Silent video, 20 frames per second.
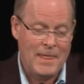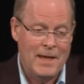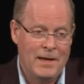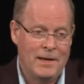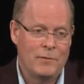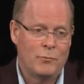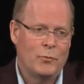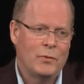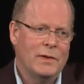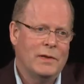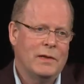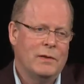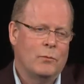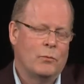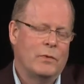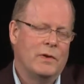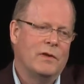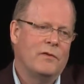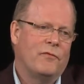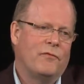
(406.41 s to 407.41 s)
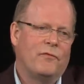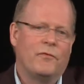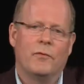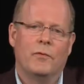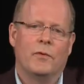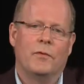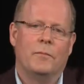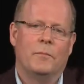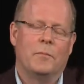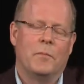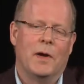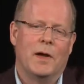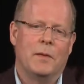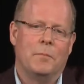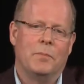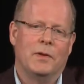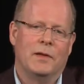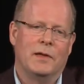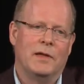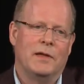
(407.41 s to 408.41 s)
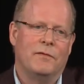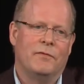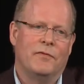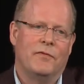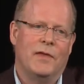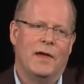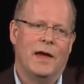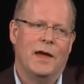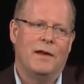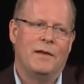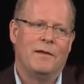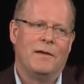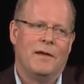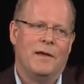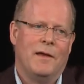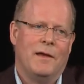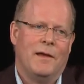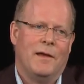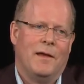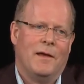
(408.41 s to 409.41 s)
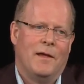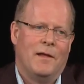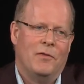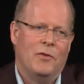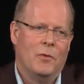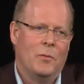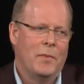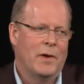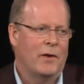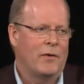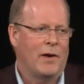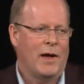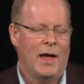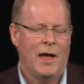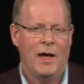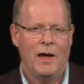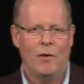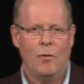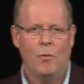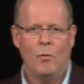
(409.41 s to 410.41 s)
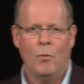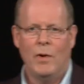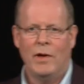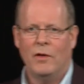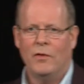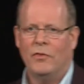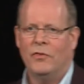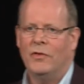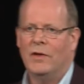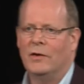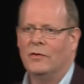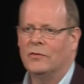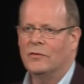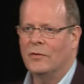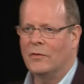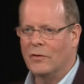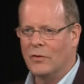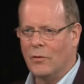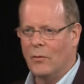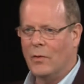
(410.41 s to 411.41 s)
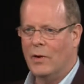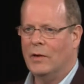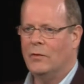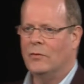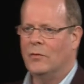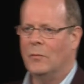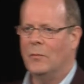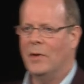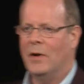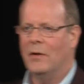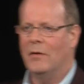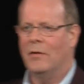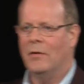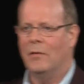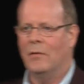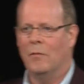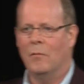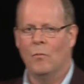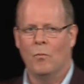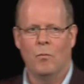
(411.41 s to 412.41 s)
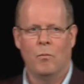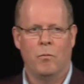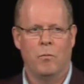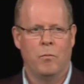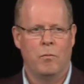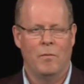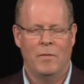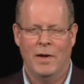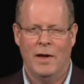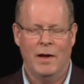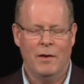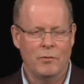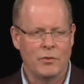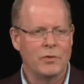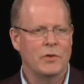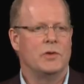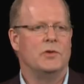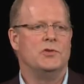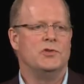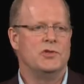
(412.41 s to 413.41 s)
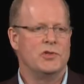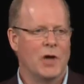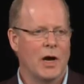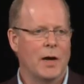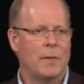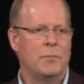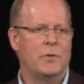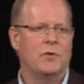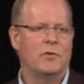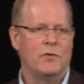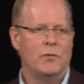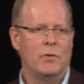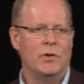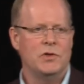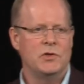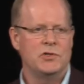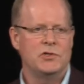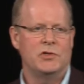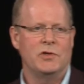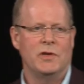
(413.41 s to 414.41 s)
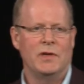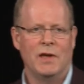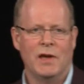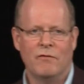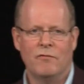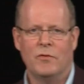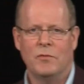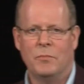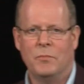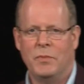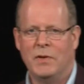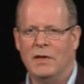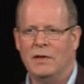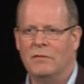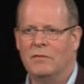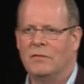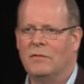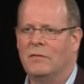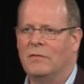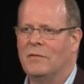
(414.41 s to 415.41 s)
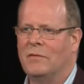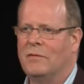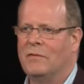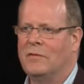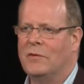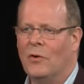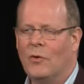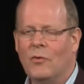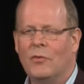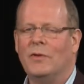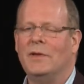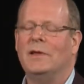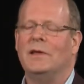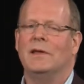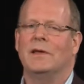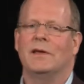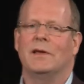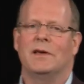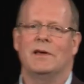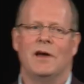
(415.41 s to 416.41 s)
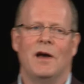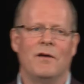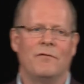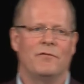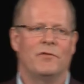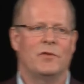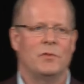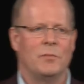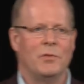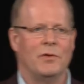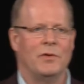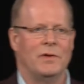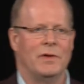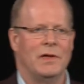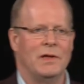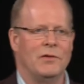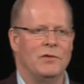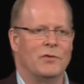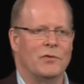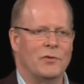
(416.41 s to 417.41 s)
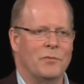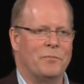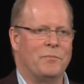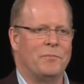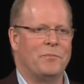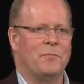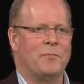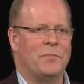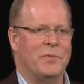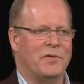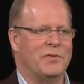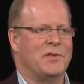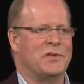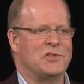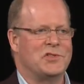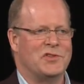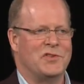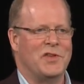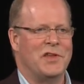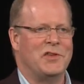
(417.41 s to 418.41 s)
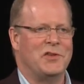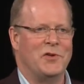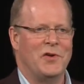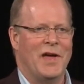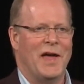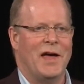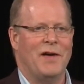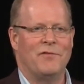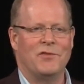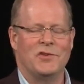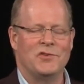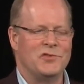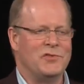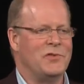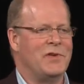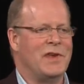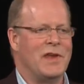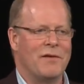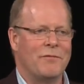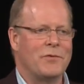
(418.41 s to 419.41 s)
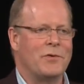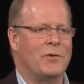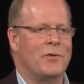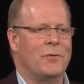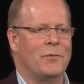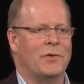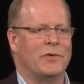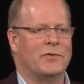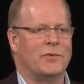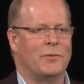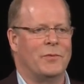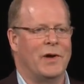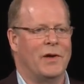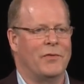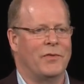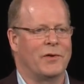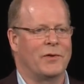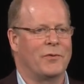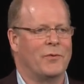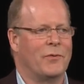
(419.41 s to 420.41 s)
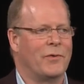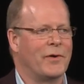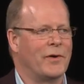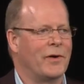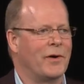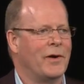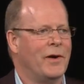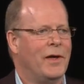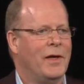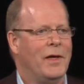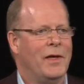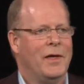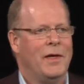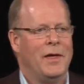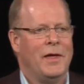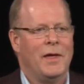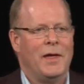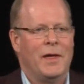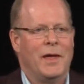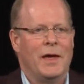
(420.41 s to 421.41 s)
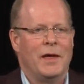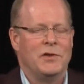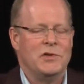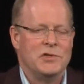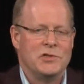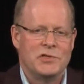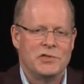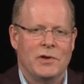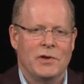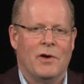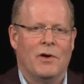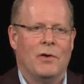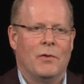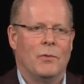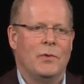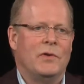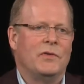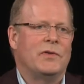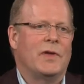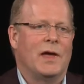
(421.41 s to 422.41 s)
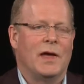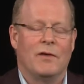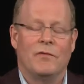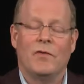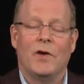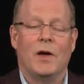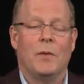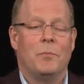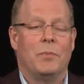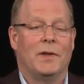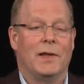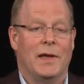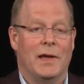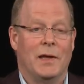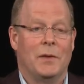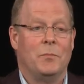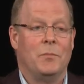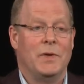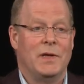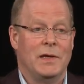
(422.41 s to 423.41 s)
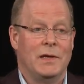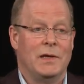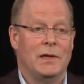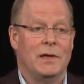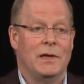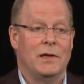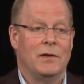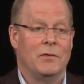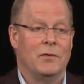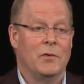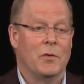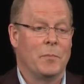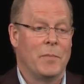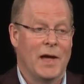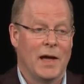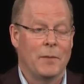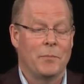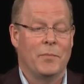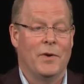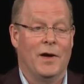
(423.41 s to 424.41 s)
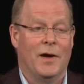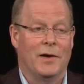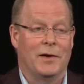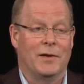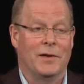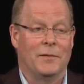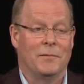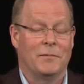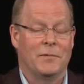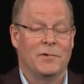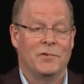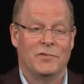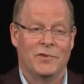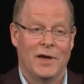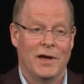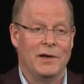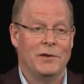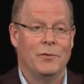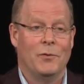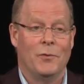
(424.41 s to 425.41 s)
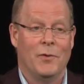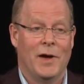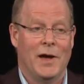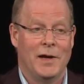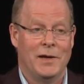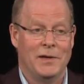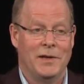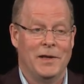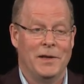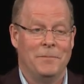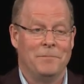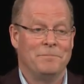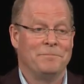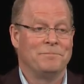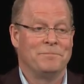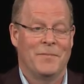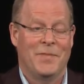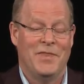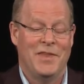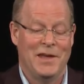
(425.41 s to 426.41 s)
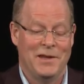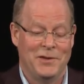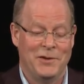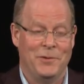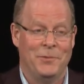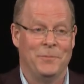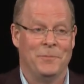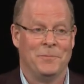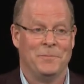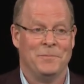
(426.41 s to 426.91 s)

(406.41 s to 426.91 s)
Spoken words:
And it really reaffirmed my belief that no matter how well things are going, no matter how good a job you're doing, you should never be totally comfortable in your position that you have, because you never know what's around the corner. And you always have a plan B in your back pocket, because I know I did. Thank you.